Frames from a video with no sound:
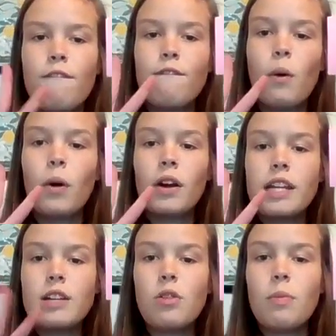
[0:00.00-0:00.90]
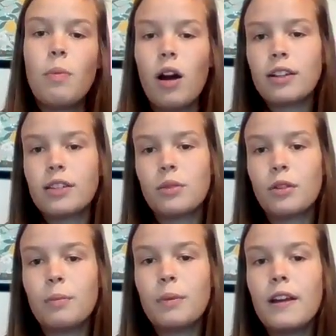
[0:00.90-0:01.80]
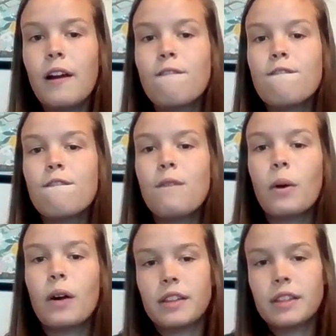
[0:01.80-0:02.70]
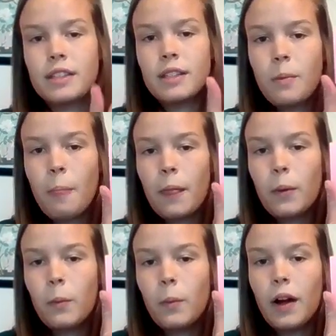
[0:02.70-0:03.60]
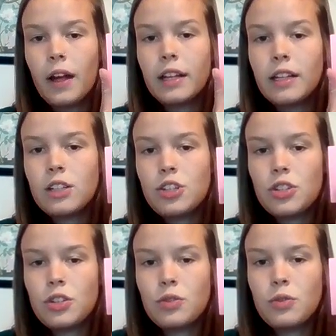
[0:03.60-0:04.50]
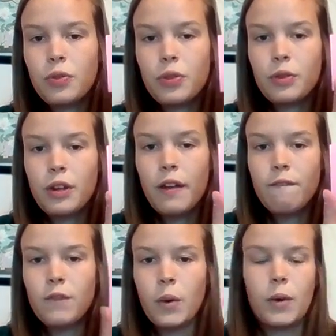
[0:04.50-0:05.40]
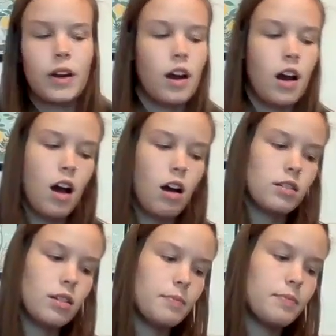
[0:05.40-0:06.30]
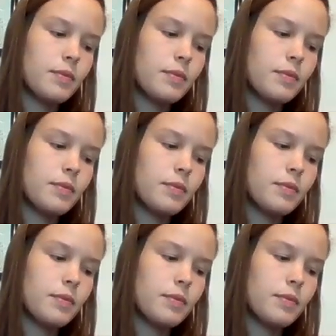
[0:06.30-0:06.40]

4 equal parts, so it'll be fourths. 1, 2, 3, 4. Awesome.